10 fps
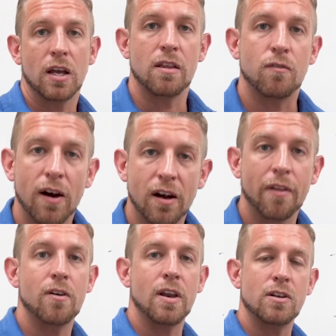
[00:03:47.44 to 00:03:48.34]
and then find
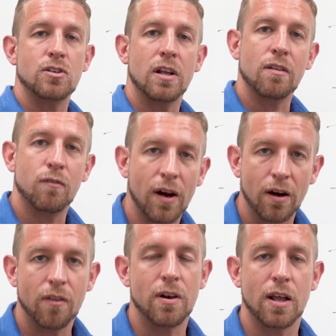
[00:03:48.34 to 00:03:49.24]
another niche, and then find
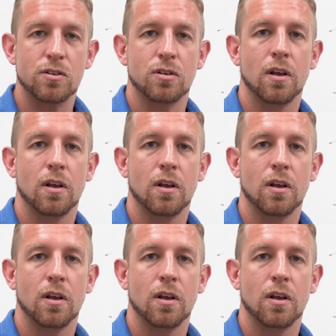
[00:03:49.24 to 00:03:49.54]
another niche,